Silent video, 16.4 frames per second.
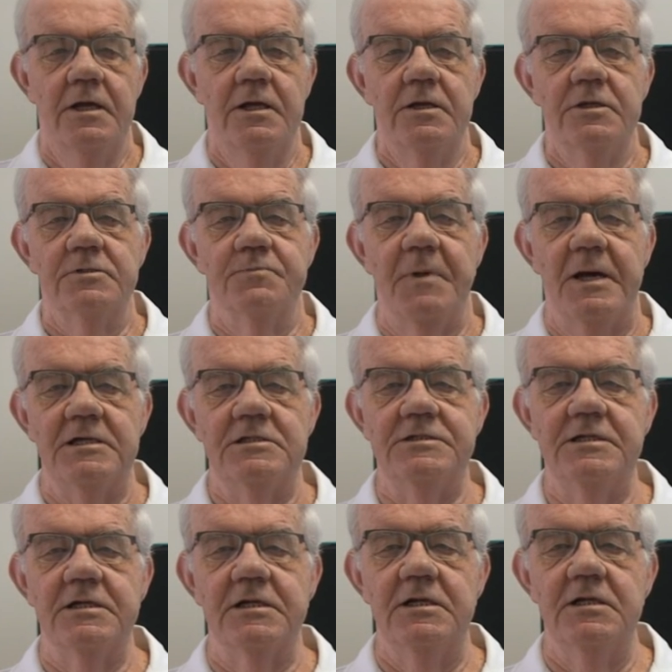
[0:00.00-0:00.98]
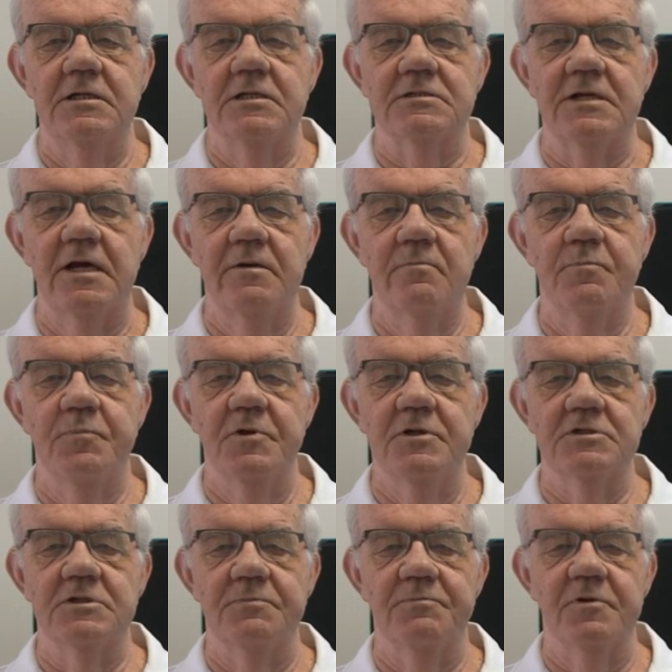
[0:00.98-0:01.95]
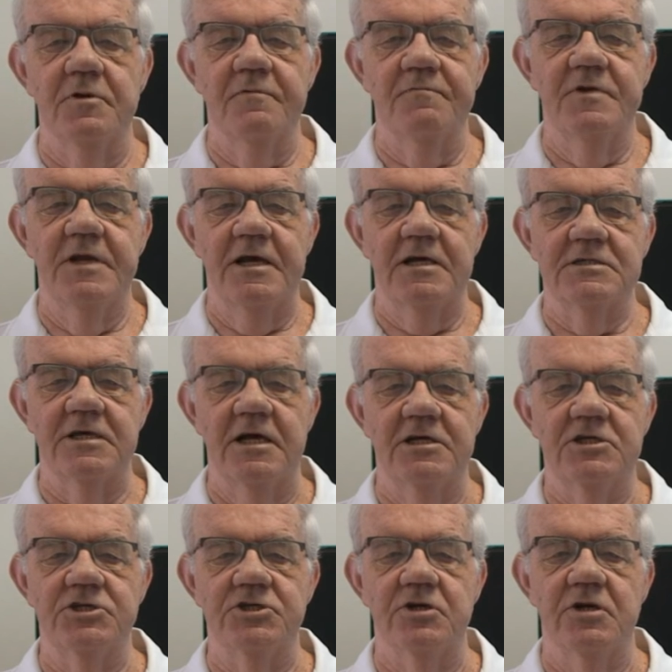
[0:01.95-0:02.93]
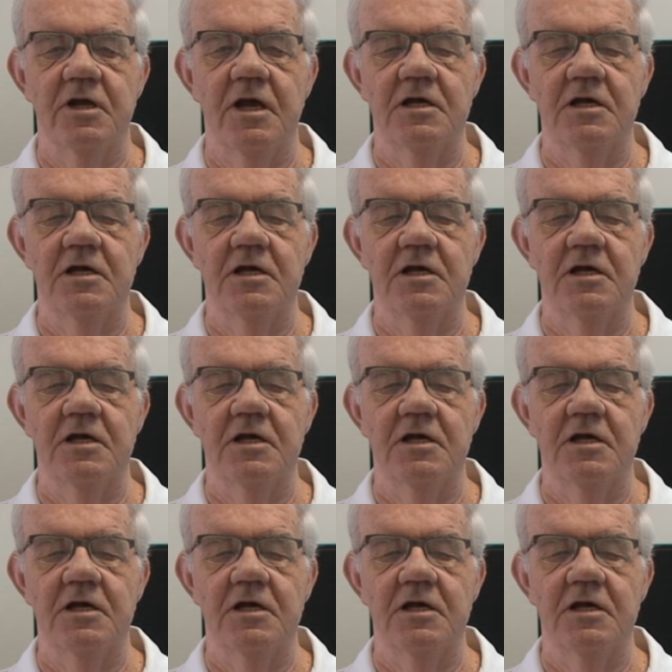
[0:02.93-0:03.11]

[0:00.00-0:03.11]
It is basically the same principle of taxation